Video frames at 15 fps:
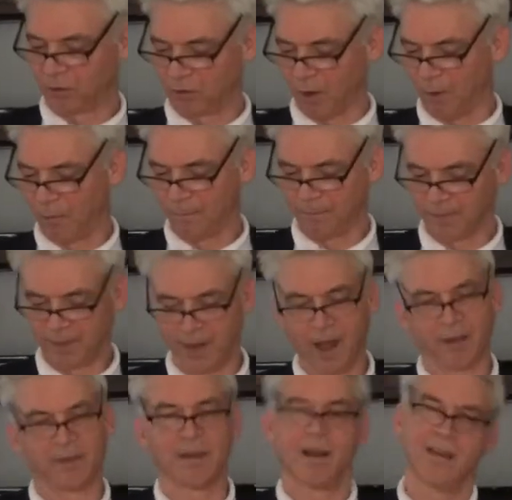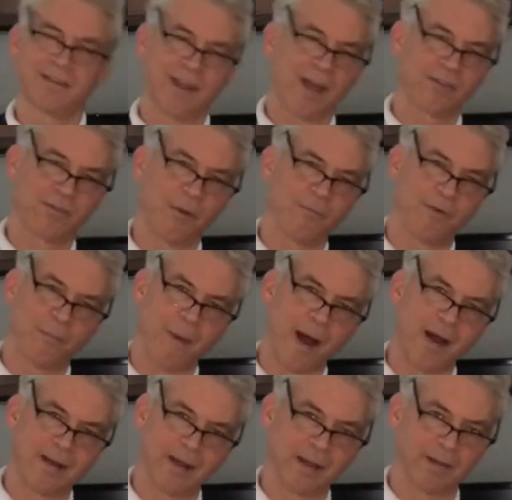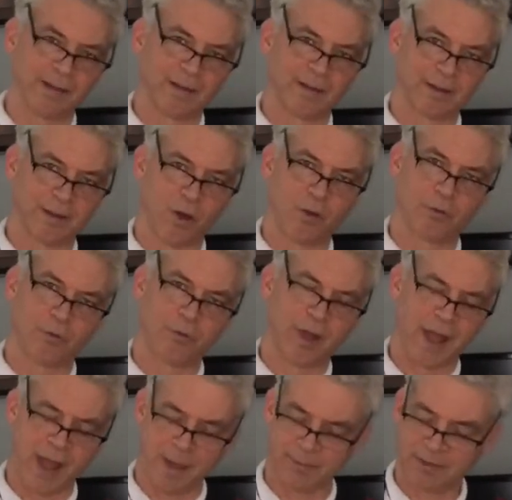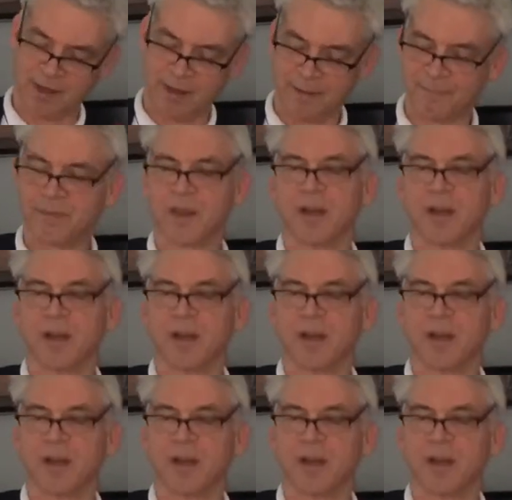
so now, did I say I was from Vermont and I go through New Hampshire?